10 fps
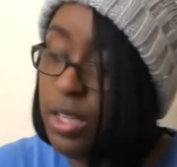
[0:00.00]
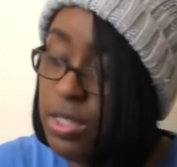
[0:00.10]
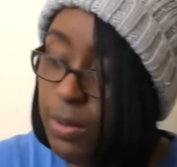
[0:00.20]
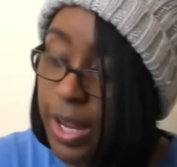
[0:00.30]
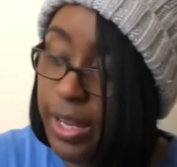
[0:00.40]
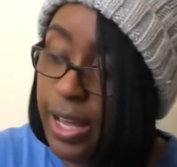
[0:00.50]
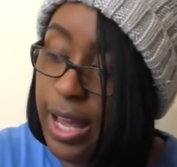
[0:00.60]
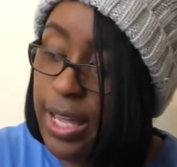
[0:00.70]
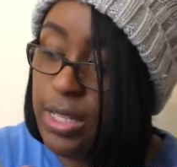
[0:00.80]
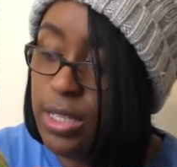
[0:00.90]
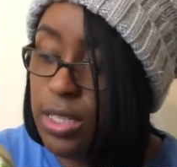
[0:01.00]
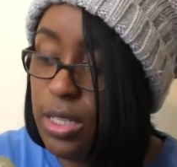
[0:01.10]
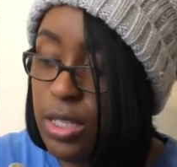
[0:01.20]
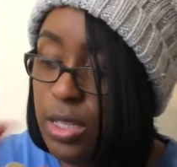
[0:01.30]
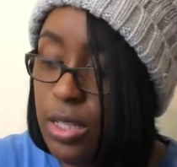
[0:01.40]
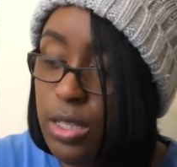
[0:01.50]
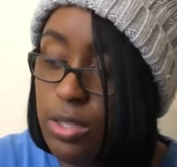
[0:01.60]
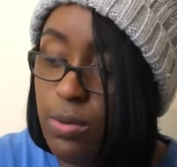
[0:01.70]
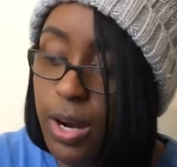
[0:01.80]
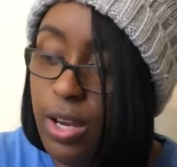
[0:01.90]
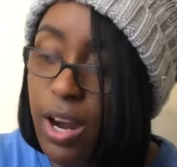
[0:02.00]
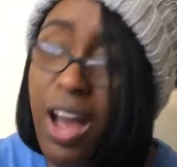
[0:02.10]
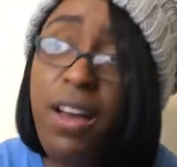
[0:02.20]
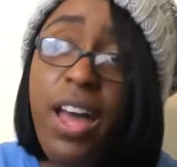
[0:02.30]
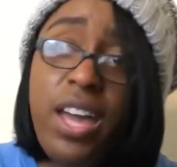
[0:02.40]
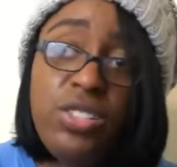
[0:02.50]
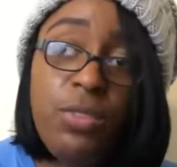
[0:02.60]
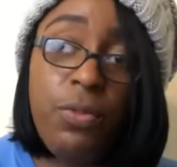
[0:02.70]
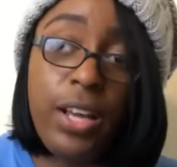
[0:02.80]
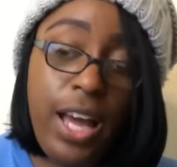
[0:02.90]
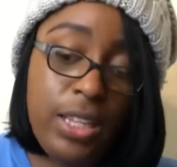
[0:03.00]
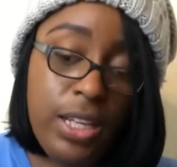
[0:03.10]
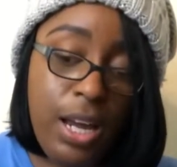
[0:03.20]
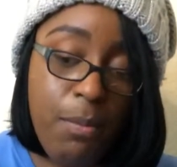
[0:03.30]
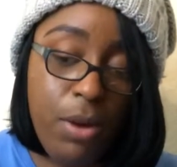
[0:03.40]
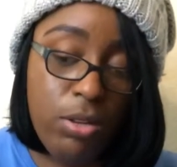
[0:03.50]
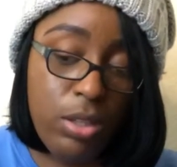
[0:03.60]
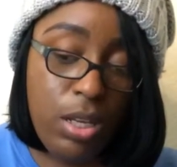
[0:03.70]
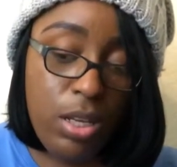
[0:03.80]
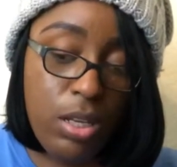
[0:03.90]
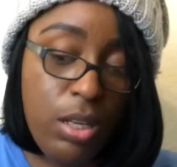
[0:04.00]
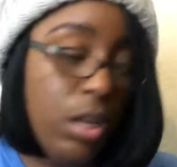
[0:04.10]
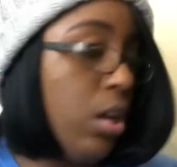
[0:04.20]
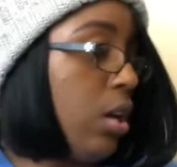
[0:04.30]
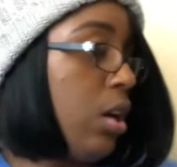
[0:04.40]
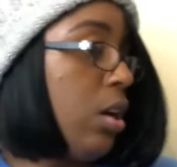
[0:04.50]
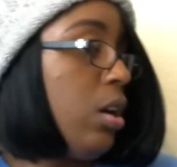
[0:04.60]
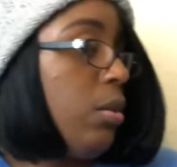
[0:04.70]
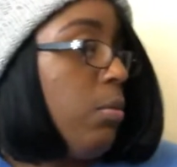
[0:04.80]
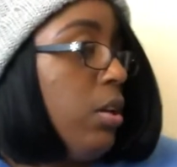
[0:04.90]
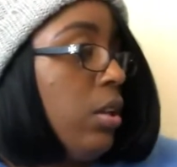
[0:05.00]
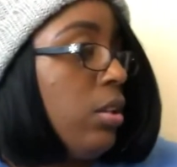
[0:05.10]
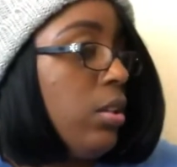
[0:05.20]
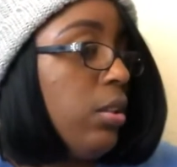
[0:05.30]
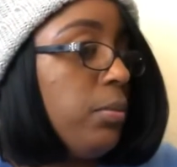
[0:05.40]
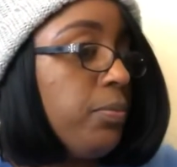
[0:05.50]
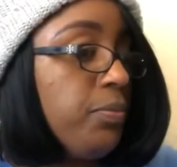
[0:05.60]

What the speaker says: that's what I got. This right here, I actually forgot that I bought that. But yeah.